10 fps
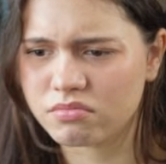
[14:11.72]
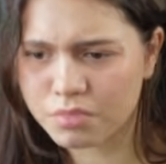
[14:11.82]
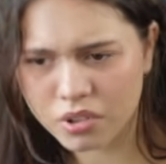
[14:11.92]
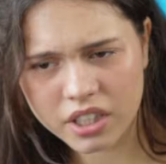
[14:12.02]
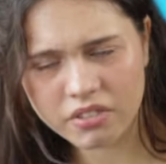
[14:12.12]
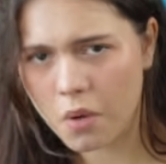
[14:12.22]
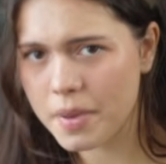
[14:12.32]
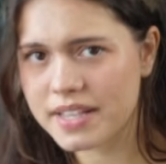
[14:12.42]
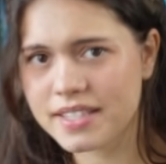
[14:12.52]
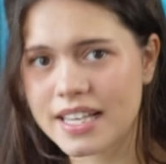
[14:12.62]
Bully
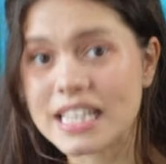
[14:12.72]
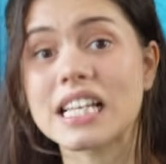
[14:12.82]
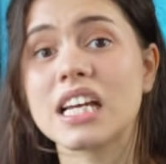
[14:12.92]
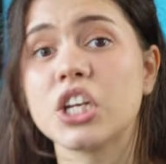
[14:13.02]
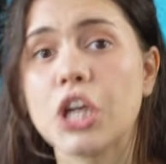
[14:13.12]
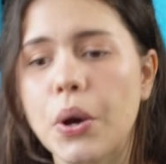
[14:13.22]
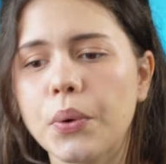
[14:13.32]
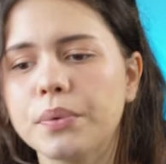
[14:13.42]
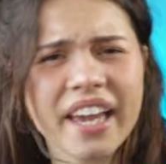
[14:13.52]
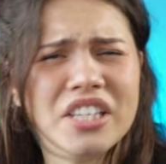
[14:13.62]
romance is a
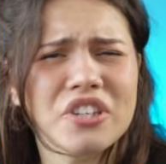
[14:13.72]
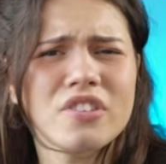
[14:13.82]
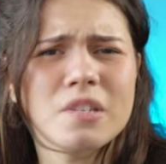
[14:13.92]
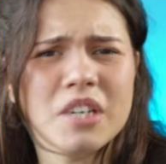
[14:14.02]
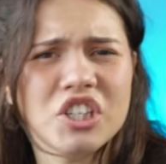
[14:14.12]
no. Excuse me,